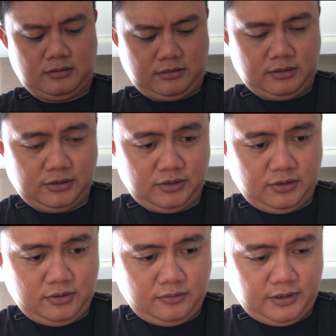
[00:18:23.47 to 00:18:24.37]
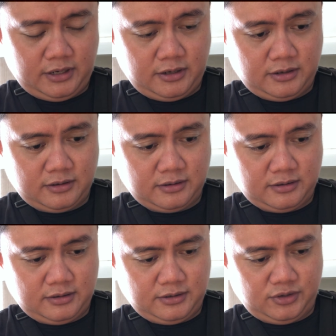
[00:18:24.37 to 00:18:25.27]
Let's see, you go here.
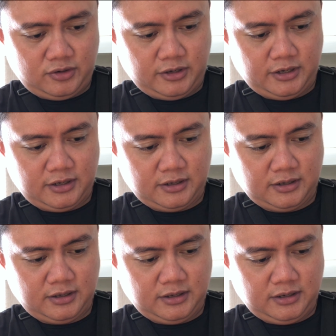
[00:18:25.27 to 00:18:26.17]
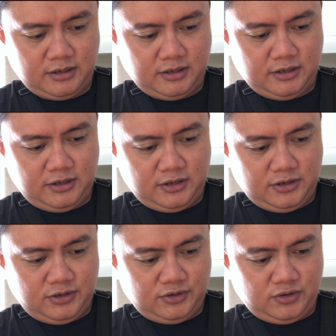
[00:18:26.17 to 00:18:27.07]
Sorry.
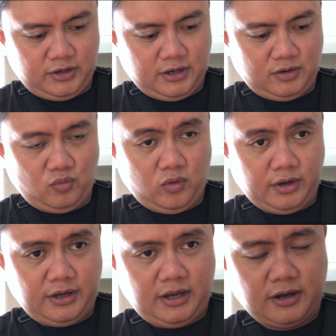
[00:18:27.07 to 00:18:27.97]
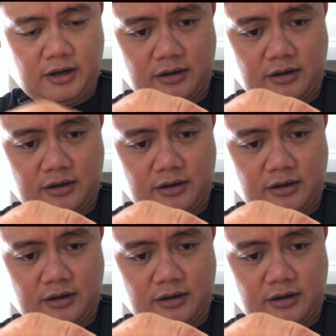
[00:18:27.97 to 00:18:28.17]
So I got one here.